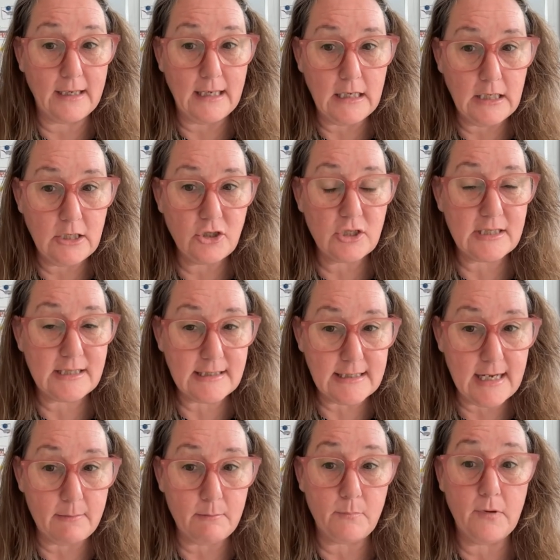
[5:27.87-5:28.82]
each
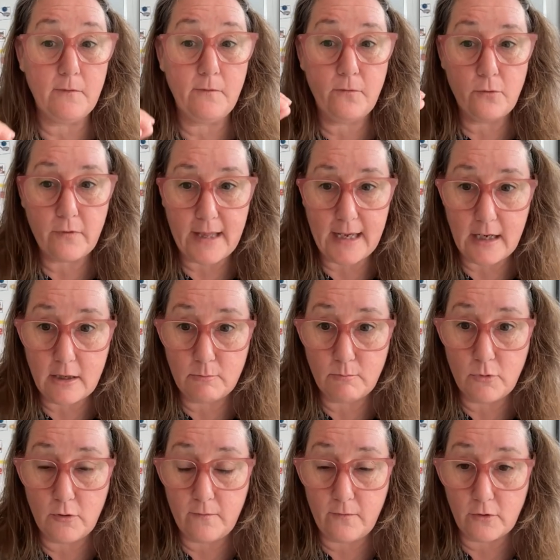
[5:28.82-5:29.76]
step before they
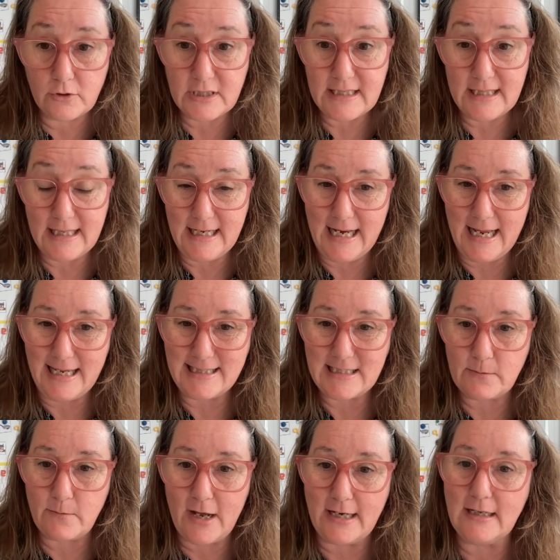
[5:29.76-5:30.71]
can move on to the
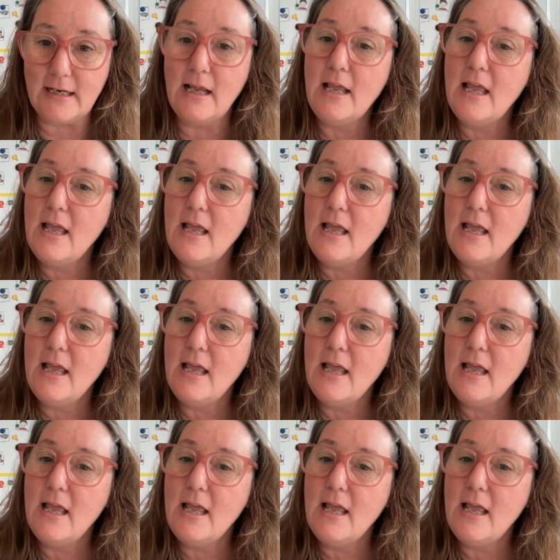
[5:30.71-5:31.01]
next one.